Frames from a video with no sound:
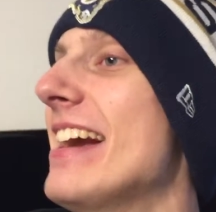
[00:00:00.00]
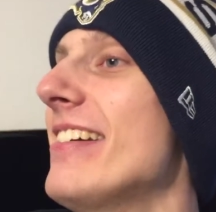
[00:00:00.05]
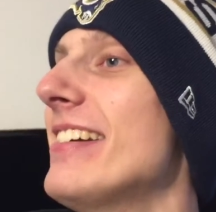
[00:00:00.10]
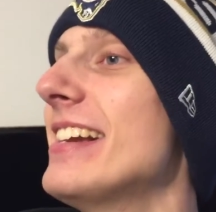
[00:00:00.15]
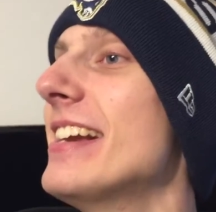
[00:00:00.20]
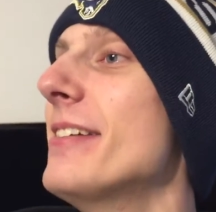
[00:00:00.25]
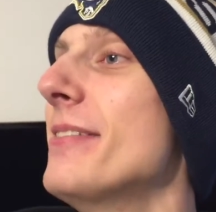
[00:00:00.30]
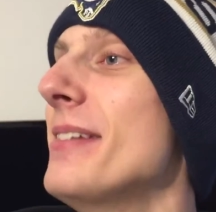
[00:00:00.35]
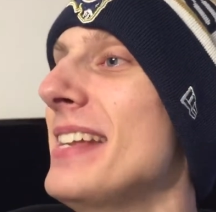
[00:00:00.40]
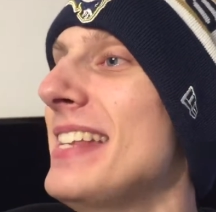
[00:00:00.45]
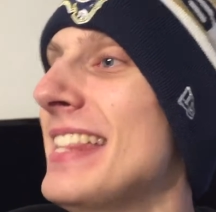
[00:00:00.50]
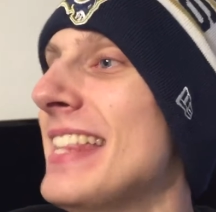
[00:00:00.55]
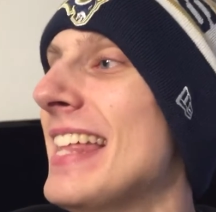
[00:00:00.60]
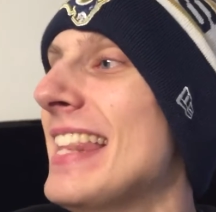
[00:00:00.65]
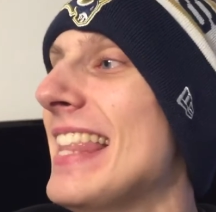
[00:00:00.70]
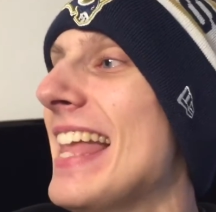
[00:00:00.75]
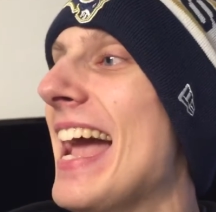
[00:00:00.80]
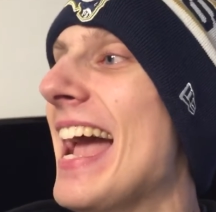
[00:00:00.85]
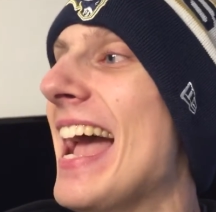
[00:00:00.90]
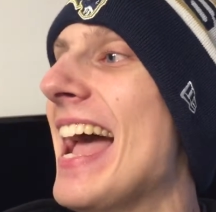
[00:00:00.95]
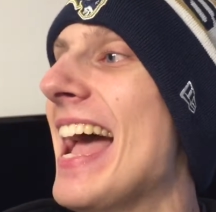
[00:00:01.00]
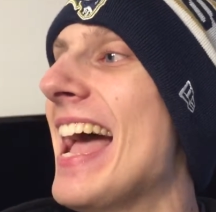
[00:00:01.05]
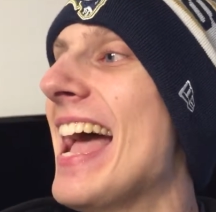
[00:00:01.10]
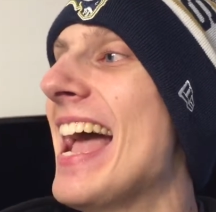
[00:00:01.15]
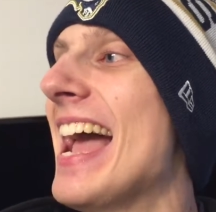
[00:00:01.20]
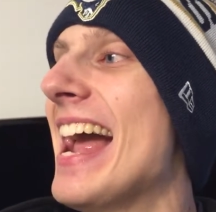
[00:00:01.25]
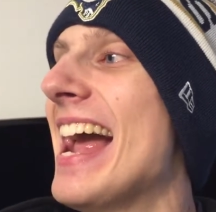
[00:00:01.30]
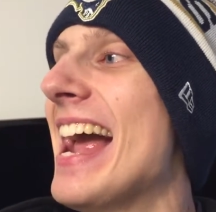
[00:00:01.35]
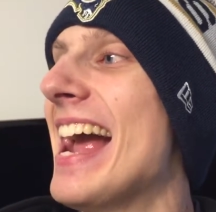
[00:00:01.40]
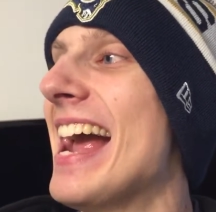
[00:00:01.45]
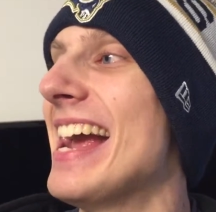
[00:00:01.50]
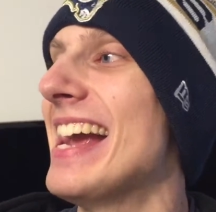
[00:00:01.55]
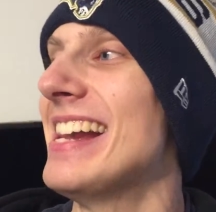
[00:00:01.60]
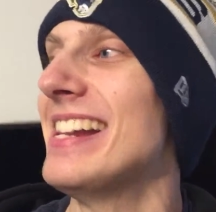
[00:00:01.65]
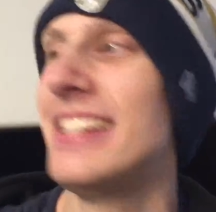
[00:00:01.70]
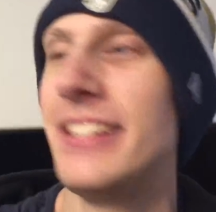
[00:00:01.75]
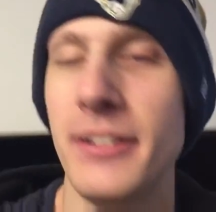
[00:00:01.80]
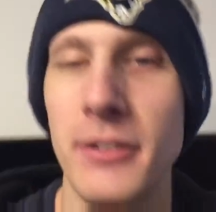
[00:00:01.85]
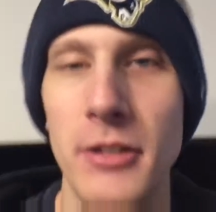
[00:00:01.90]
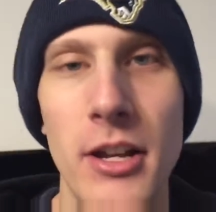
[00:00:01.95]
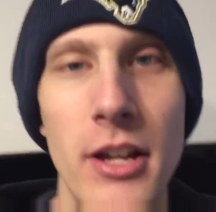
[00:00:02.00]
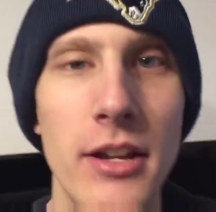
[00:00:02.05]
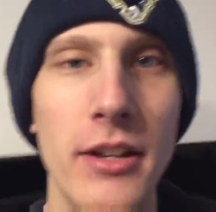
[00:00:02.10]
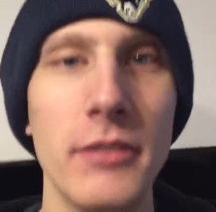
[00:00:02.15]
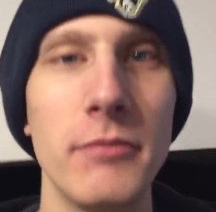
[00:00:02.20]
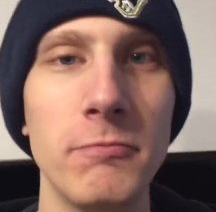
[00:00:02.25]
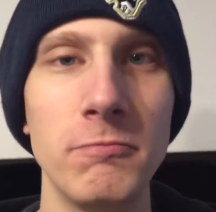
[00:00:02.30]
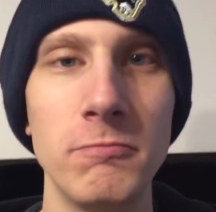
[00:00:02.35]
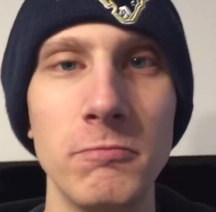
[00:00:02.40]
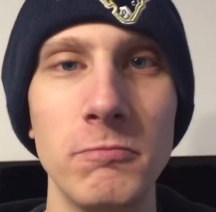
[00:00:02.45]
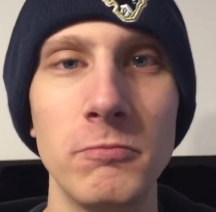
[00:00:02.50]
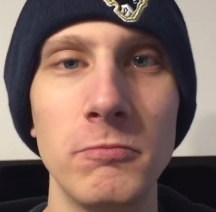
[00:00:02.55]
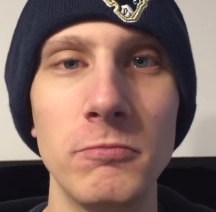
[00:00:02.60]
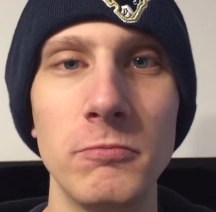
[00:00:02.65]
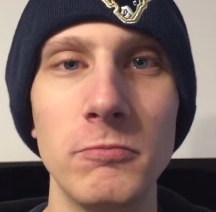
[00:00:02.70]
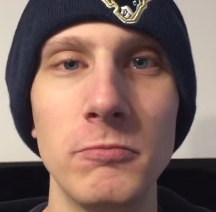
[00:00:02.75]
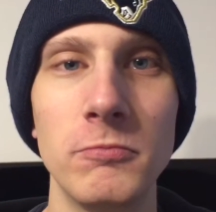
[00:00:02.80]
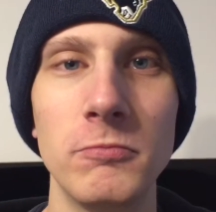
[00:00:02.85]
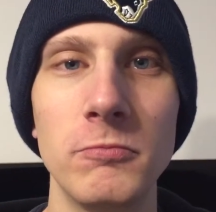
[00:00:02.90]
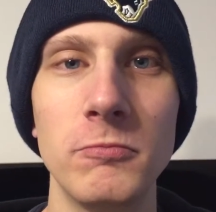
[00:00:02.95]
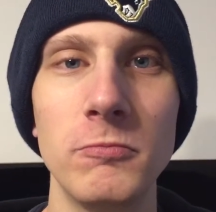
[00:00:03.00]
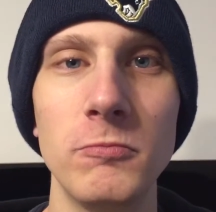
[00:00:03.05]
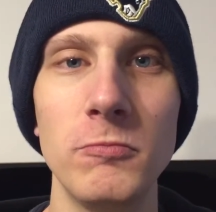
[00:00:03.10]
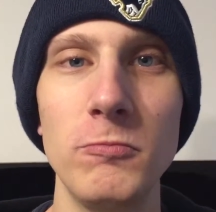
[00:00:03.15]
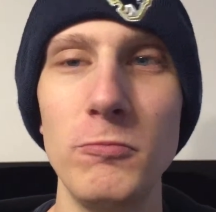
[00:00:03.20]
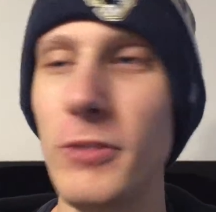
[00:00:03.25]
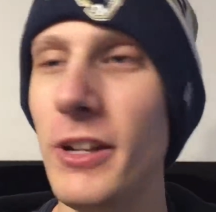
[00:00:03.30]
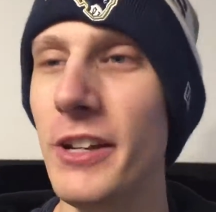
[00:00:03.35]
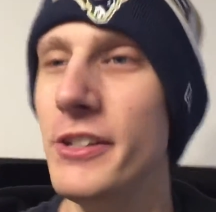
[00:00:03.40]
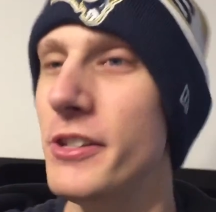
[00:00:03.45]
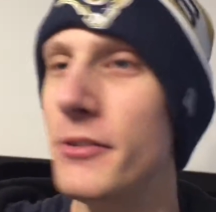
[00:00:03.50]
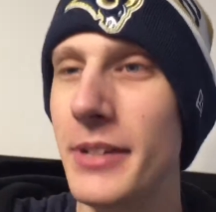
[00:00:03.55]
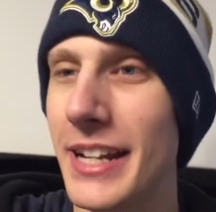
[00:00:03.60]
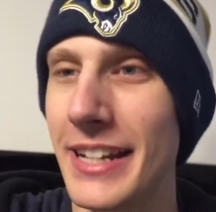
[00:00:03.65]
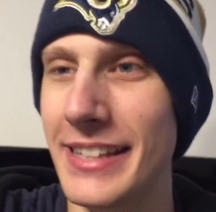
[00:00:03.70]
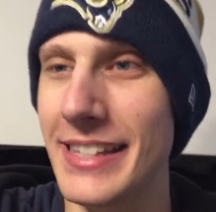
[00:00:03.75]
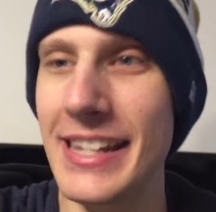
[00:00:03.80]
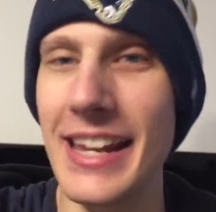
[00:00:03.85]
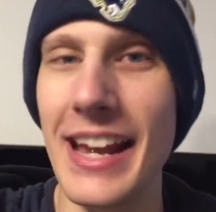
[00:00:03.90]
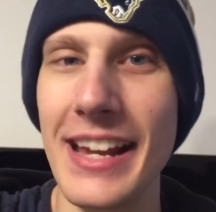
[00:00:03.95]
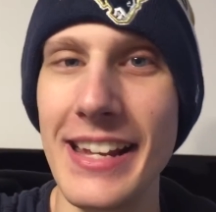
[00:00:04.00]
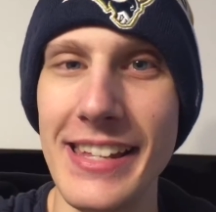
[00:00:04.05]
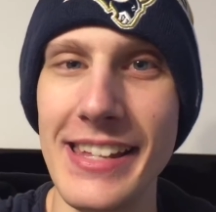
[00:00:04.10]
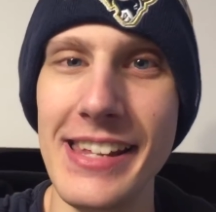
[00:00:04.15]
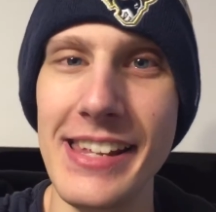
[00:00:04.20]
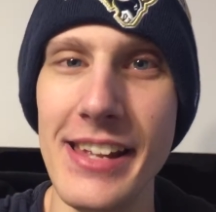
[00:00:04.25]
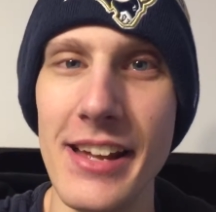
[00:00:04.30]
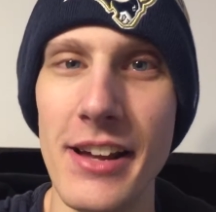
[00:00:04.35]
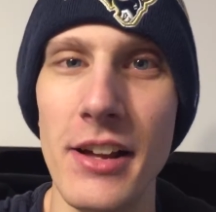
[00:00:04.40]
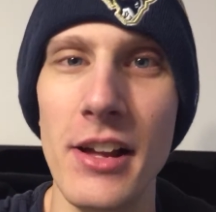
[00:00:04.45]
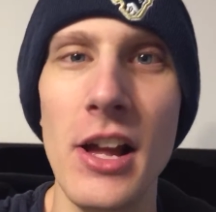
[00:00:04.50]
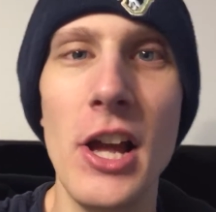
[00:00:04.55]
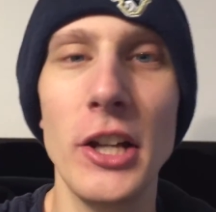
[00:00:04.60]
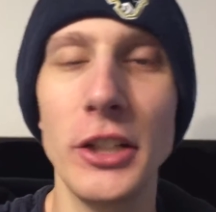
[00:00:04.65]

don't go into the light! Well, you get the idea.